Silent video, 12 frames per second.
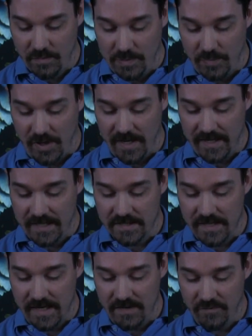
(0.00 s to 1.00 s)
We pray
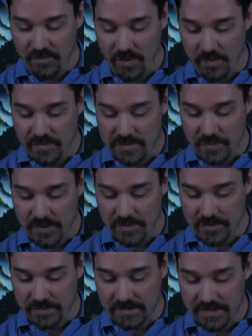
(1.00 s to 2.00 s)
against any form of
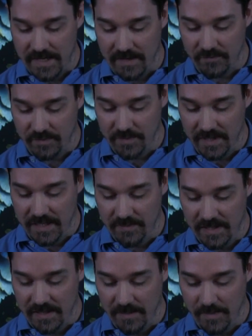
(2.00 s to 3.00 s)
spiritual attack from the
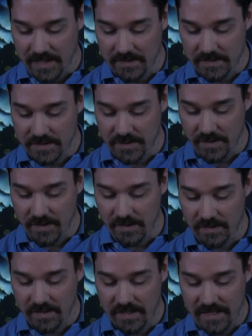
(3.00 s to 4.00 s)
enemy that may deter,